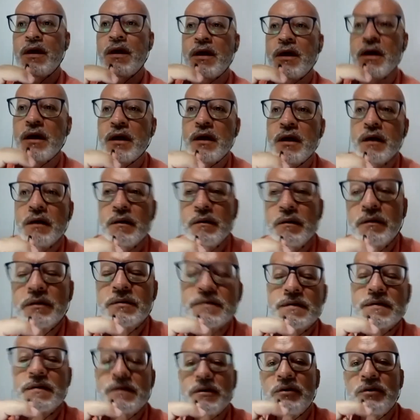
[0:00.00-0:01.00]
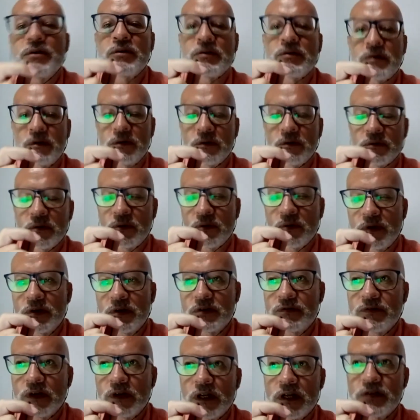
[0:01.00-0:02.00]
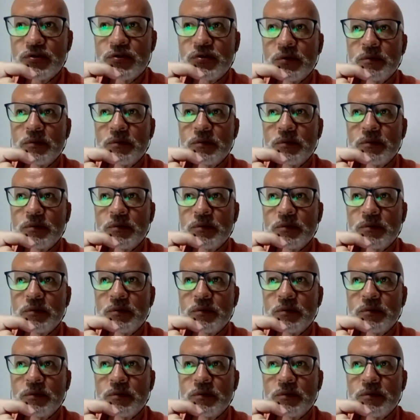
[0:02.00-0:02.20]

discussed in within the book.